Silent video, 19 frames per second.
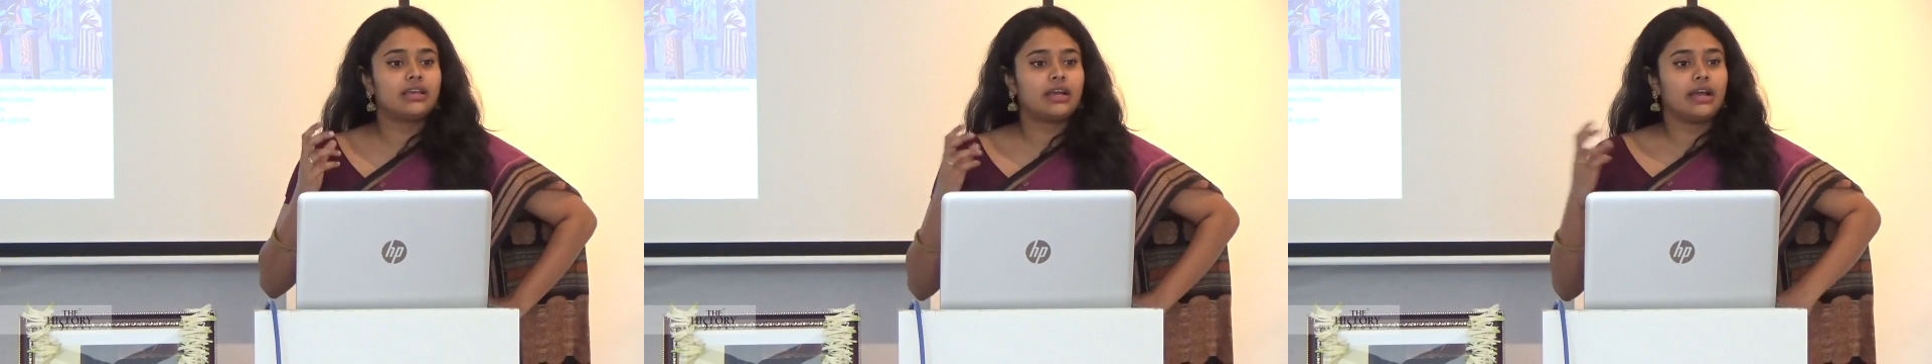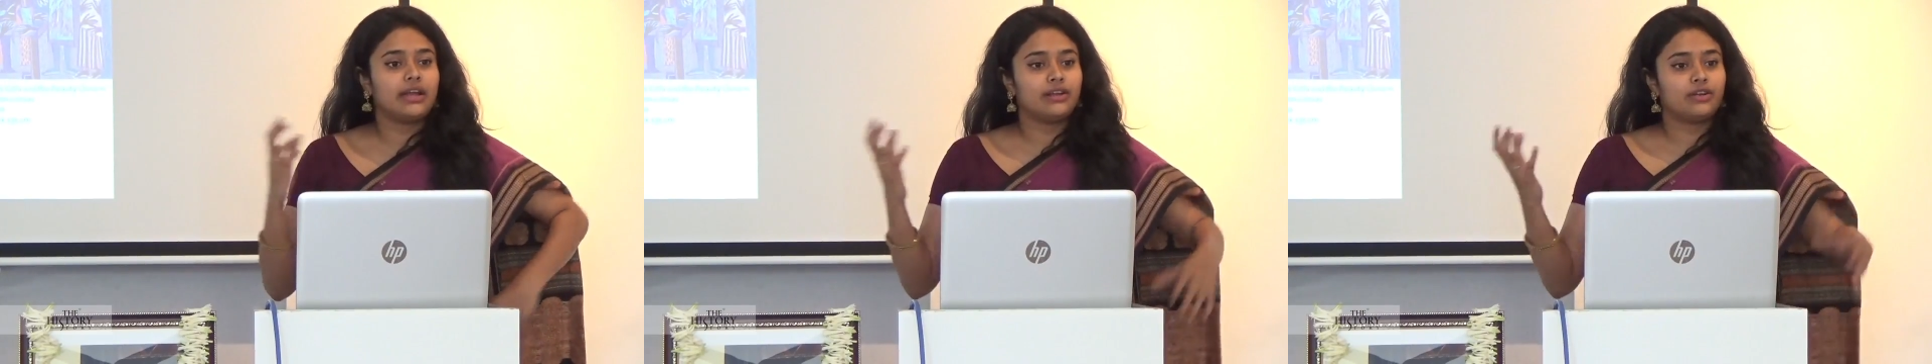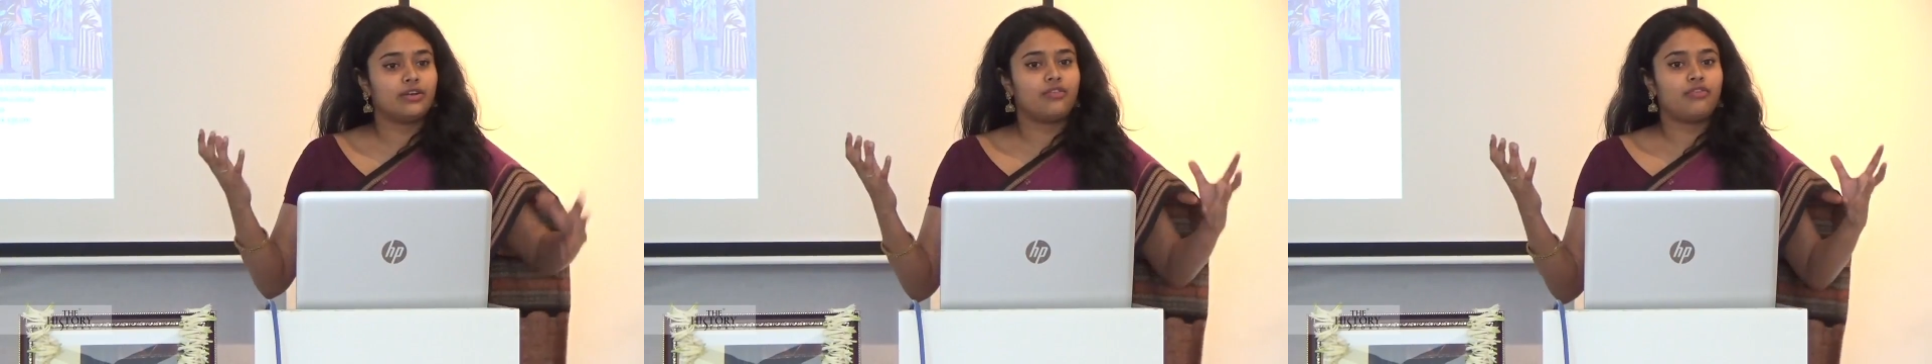
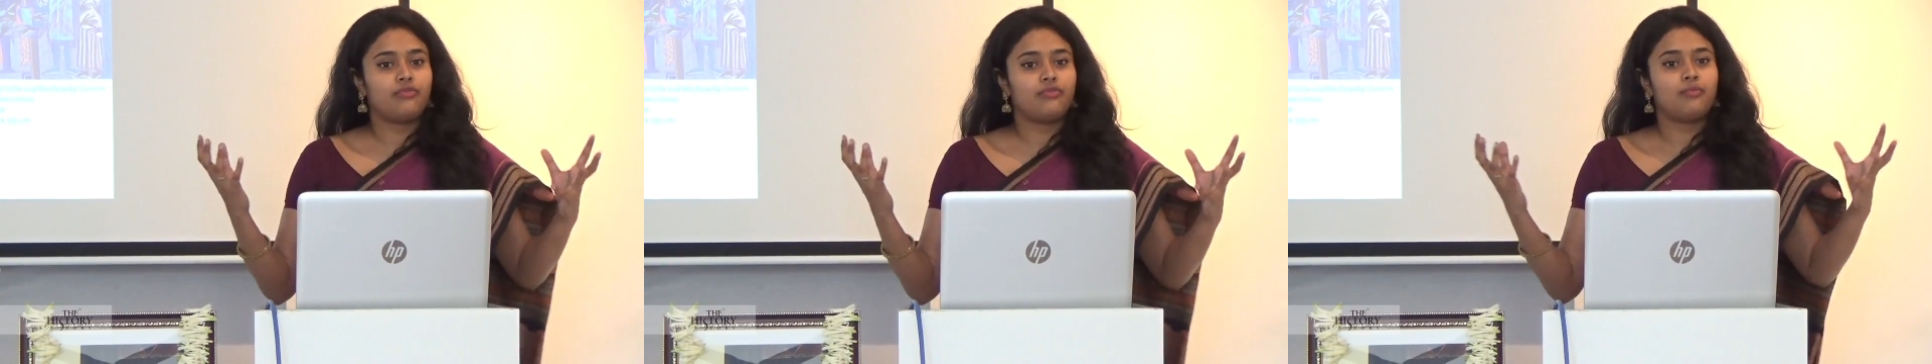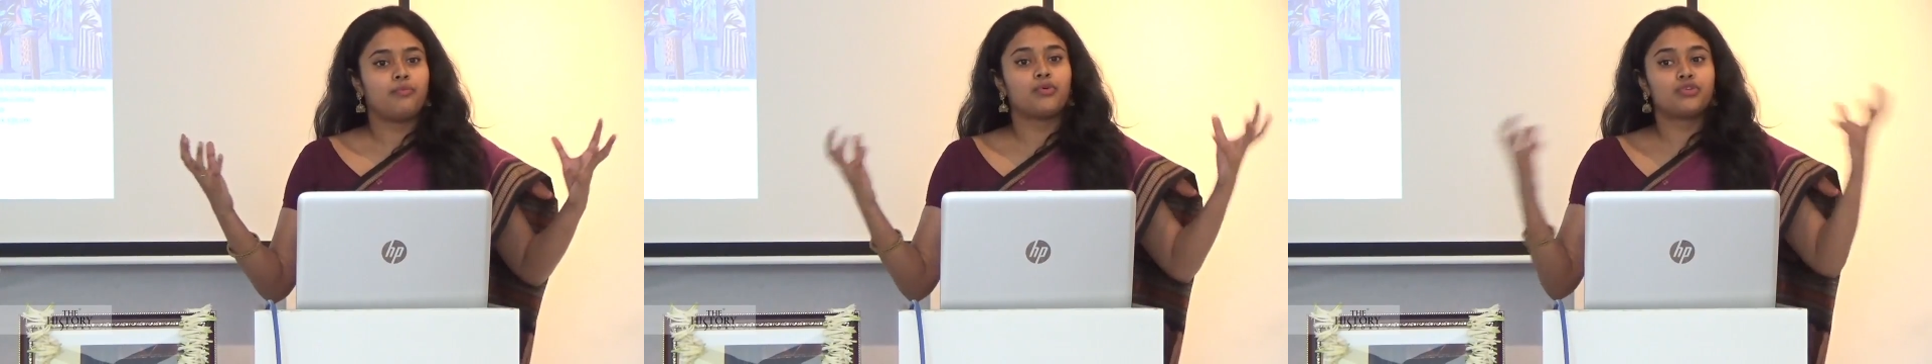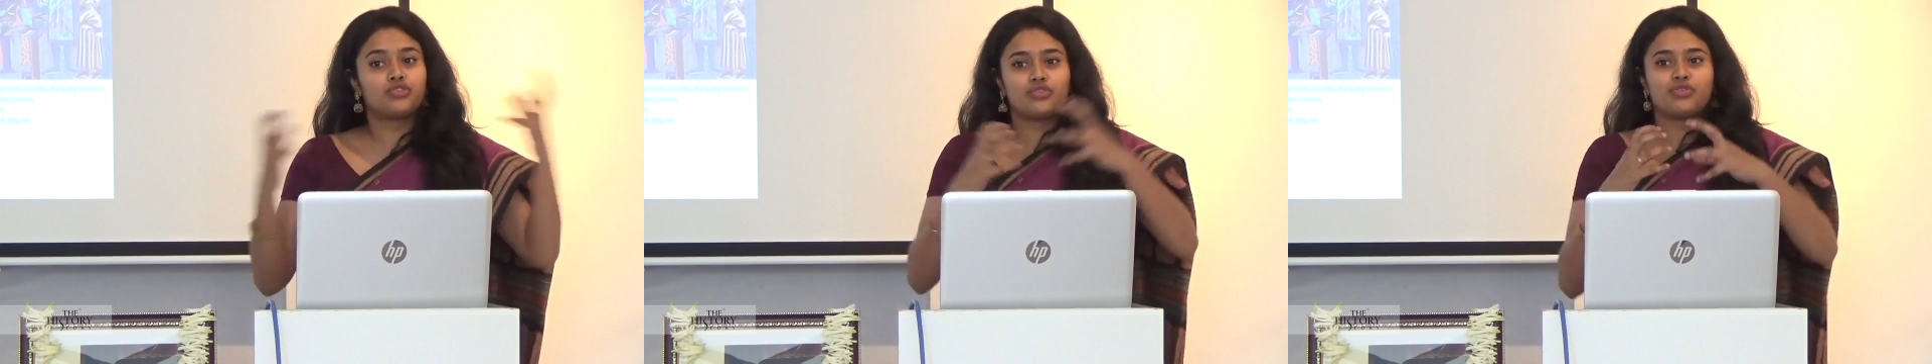kind of
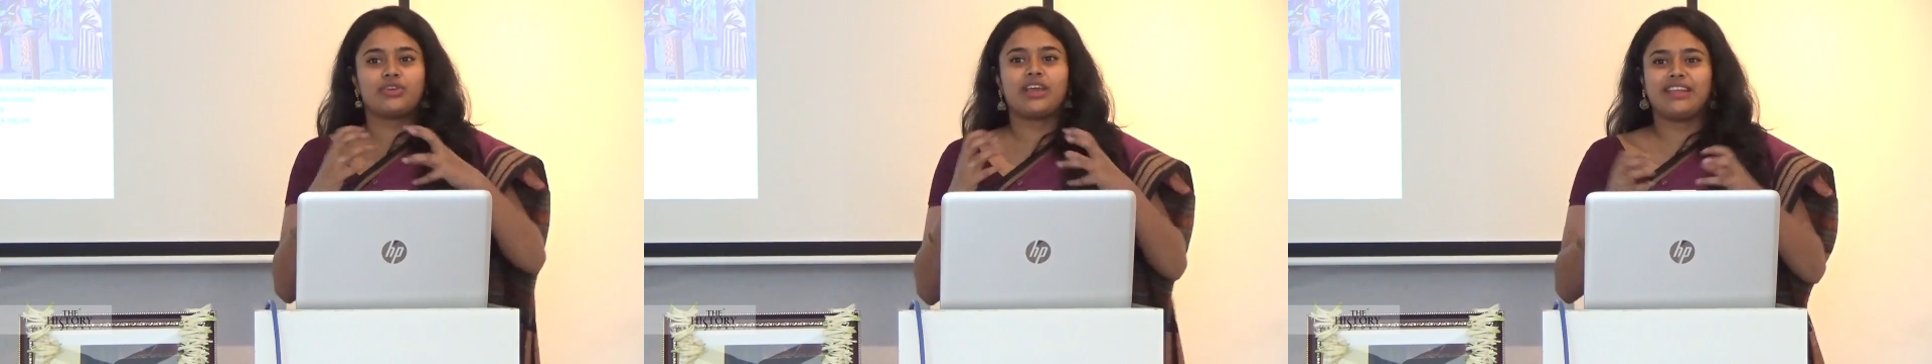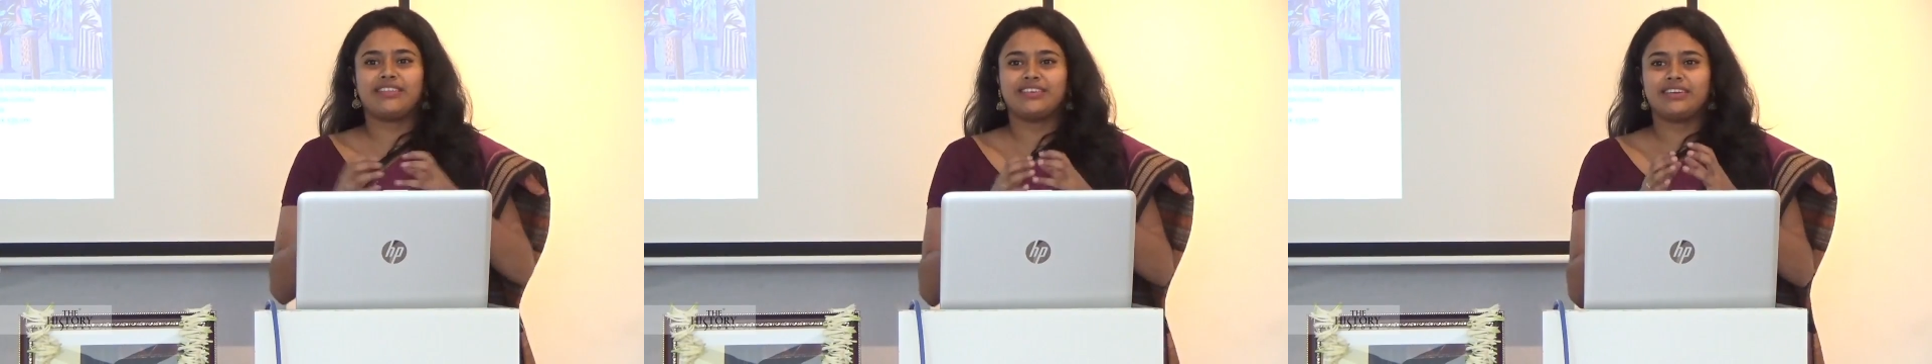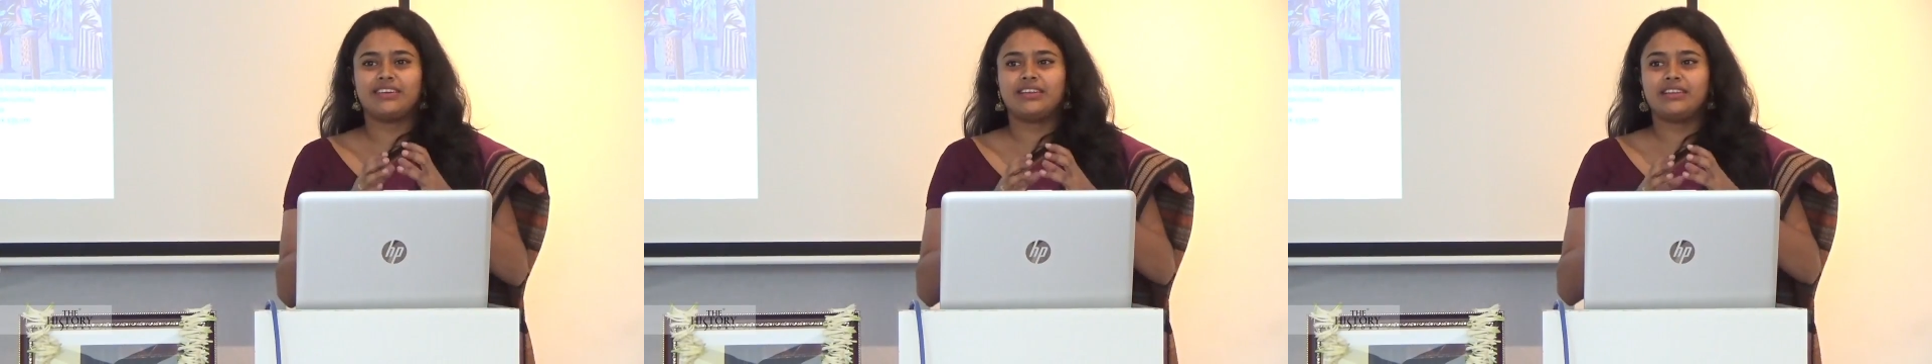put
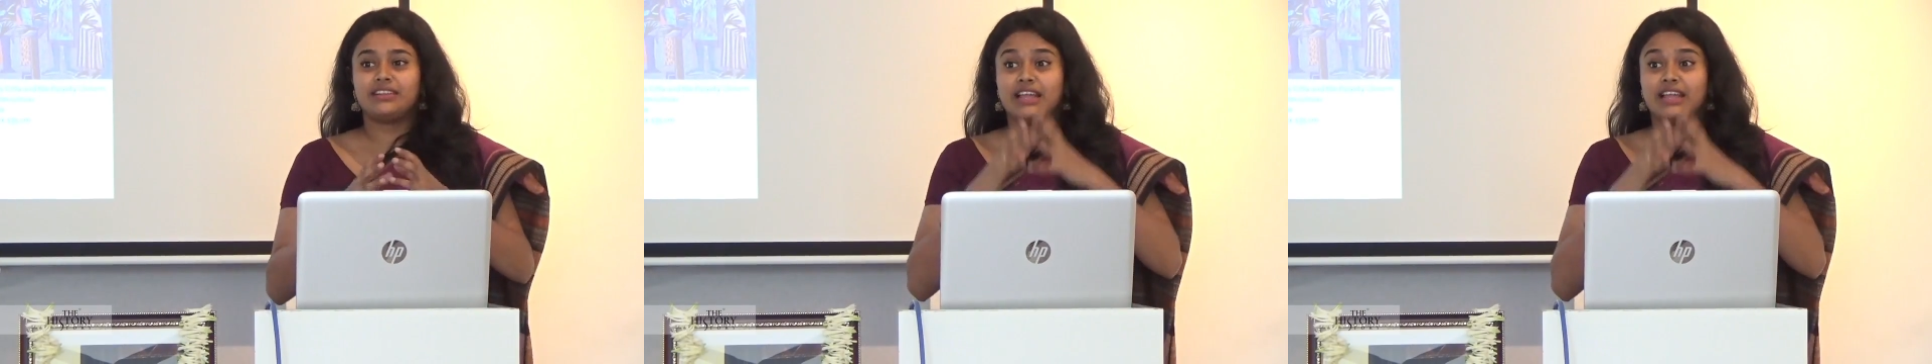together.